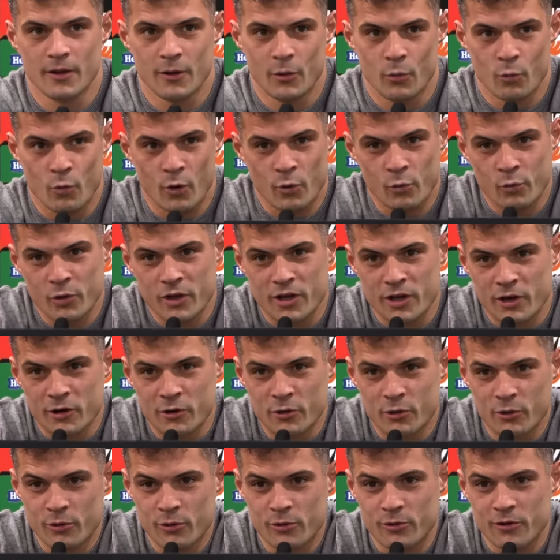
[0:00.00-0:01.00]
1 week
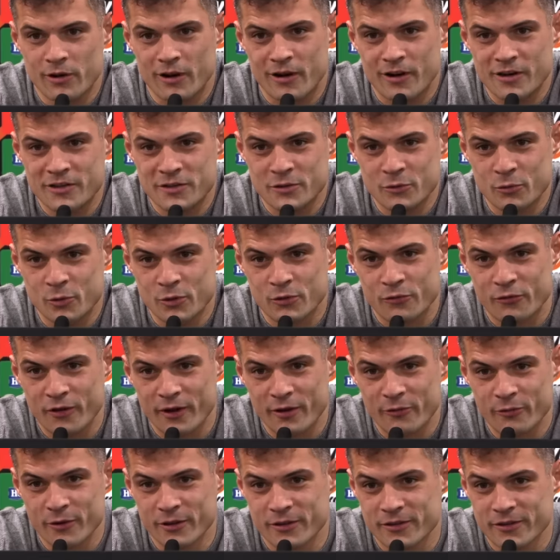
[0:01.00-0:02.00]
ago, Arsenal was
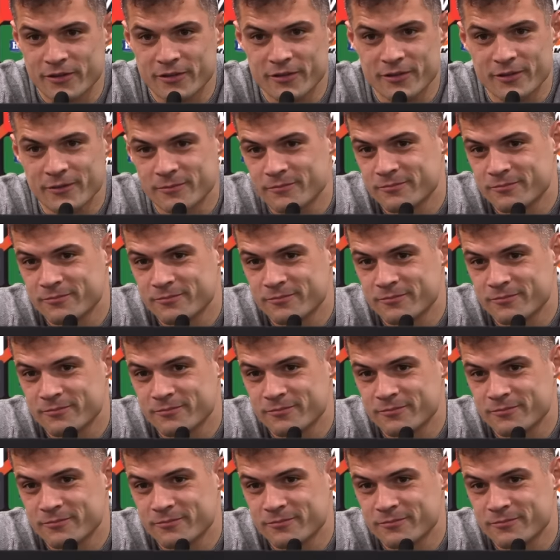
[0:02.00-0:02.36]
favourite,